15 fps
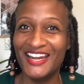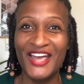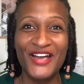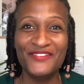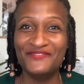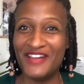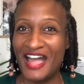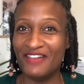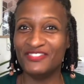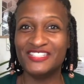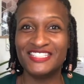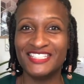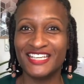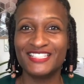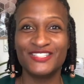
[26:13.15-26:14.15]
5 and
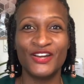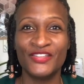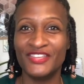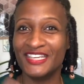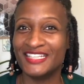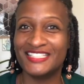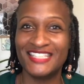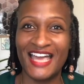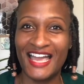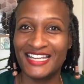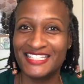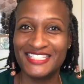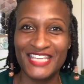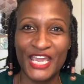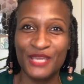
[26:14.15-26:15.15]
6 are the exact
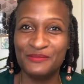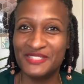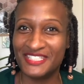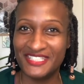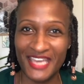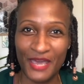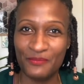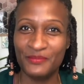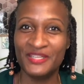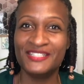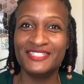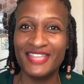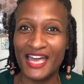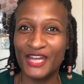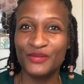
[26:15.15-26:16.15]
same step. It's
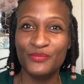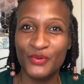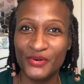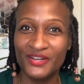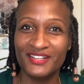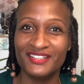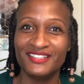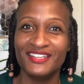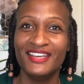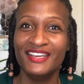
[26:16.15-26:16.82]
that important.